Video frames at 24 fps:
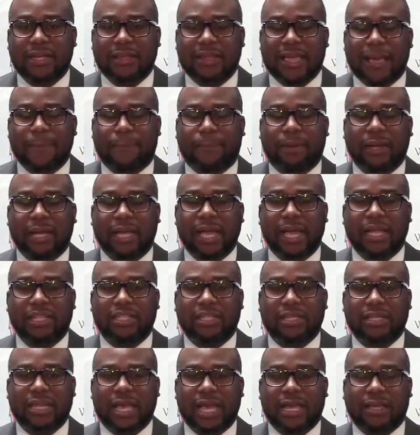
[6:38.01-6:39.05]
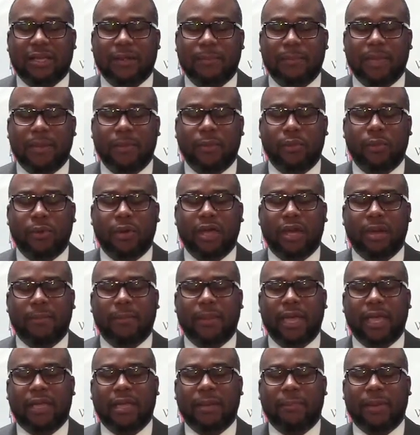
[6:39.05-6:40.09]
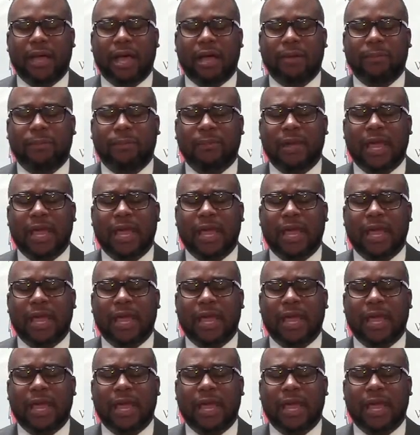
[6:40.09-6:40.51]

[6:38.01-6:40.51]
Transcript: that pledge and that commitment we're going to make about